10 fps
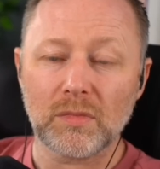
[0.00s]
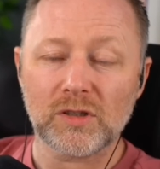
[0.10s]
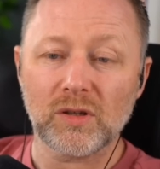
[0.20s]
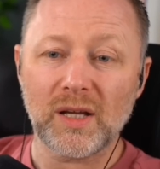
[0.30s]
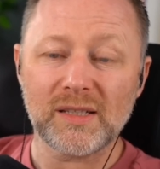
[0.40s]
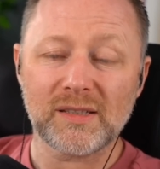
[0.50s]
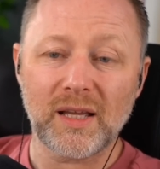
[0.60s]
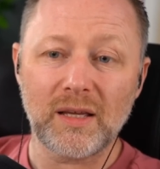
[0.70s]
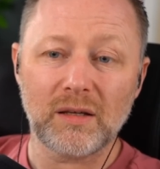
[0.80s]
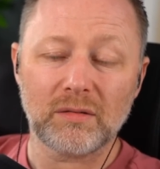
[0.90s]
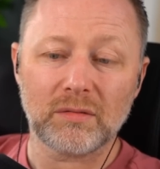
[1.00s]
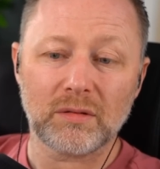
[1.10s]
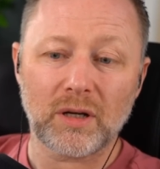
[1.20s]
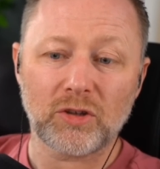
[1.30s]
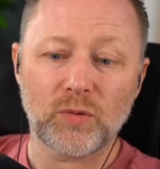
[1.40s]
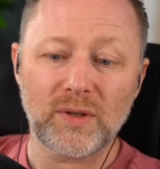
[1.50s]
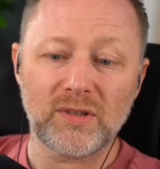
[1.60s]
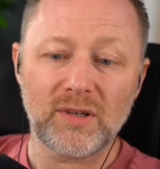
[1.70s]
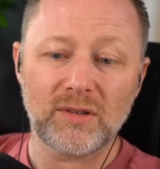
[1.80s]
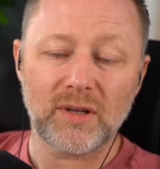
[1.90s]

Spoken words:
So last night I tweeted